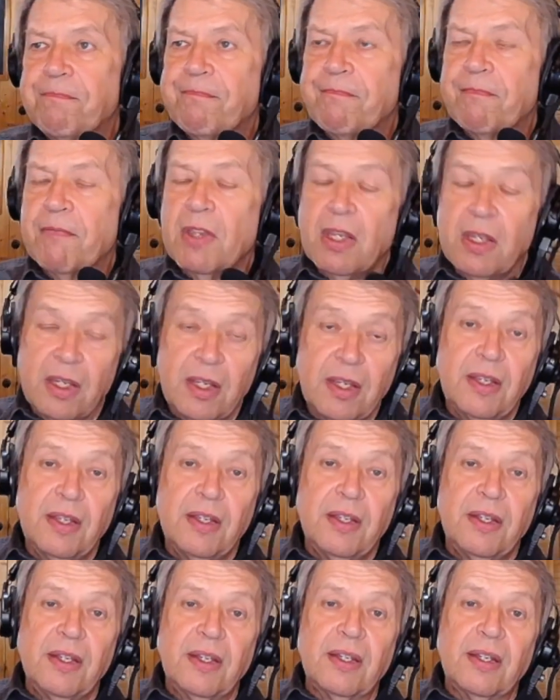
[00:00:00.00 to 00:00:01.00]
That
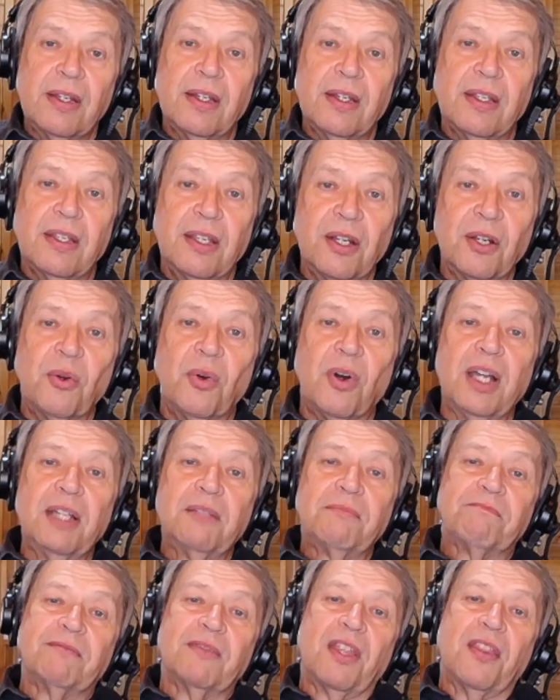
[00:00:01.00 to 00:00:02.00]
is a
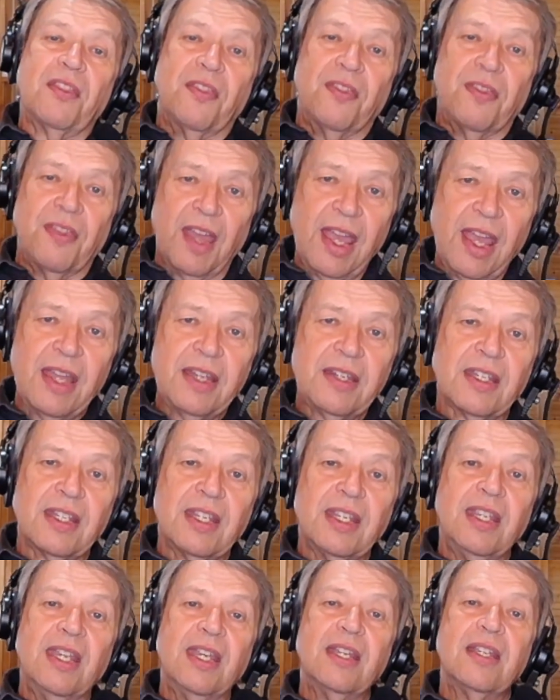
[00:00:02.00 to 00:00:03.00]
part of
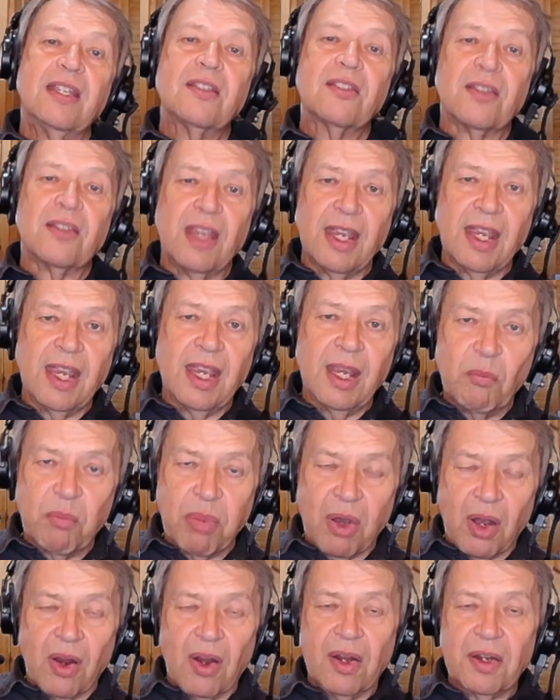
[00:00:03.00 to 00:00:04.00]
life. We just
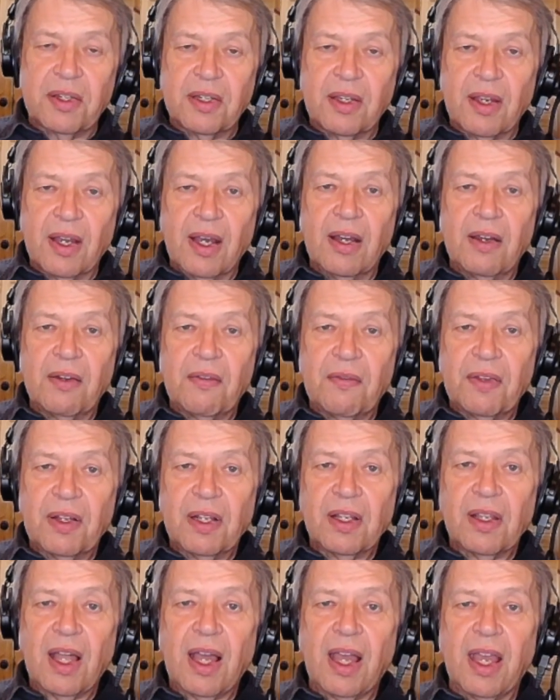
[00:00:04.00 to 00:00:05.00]
accept
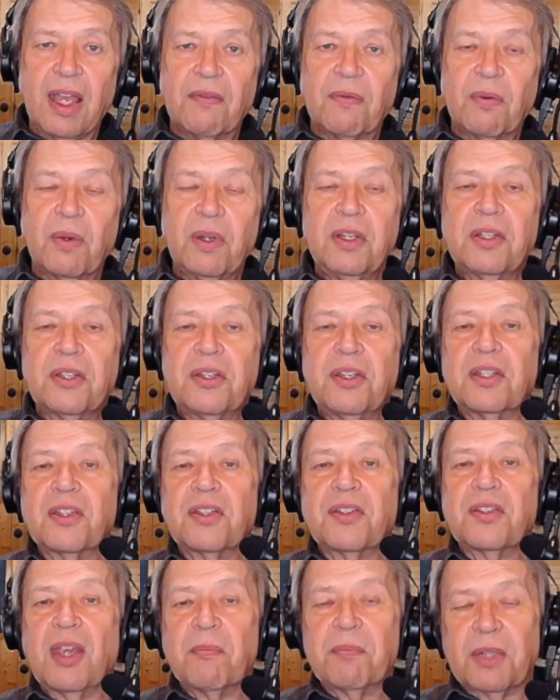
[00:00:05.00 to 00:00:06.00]
life as it
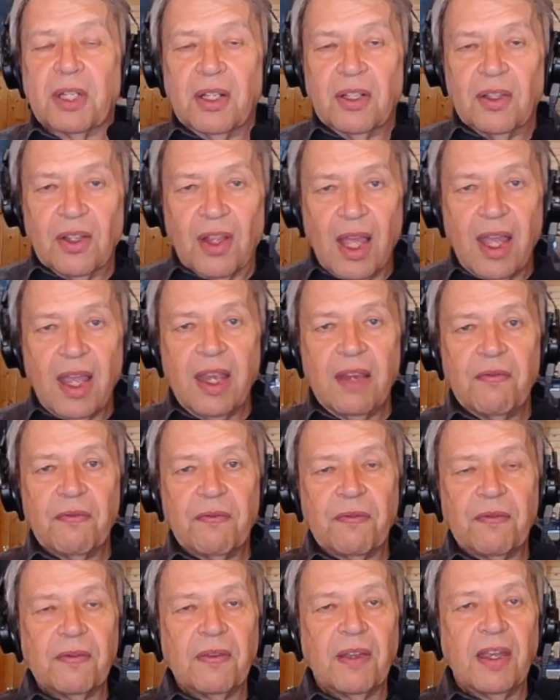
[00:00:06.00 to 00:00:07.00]
is, and
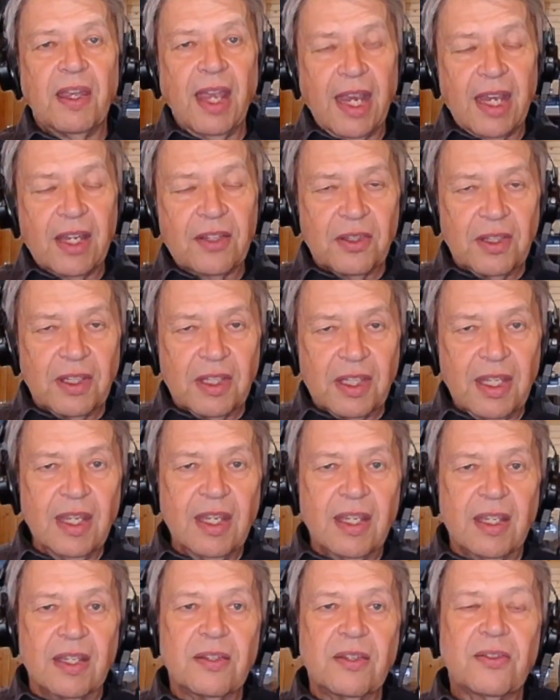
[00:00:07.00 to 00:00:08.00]
it ain't all
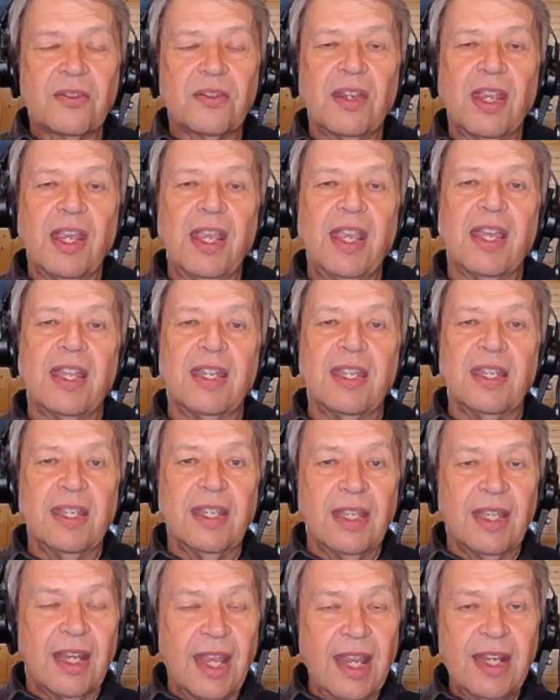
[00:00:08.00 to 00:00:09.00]
smooth sailing. It
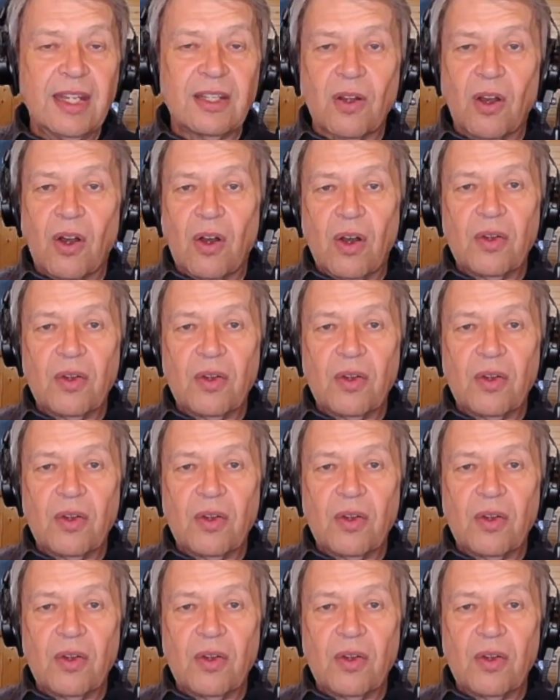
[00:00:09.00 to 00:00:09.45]
just isn't.